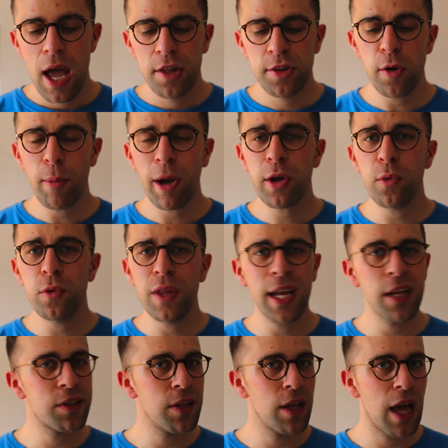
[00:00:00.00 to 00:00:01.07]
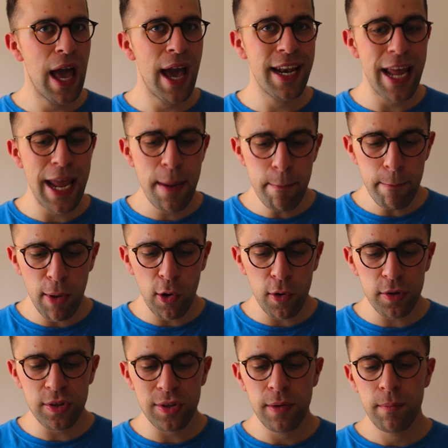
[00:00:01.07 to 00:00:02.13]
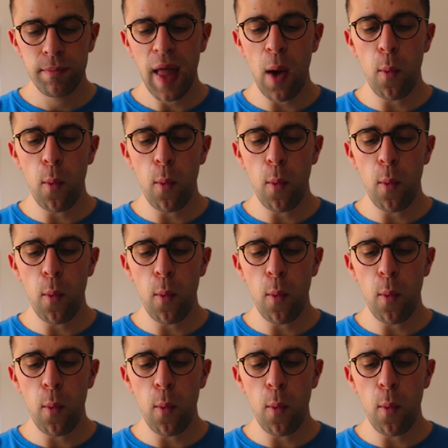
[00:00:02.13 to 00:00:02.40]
So Michael thinks an inbox,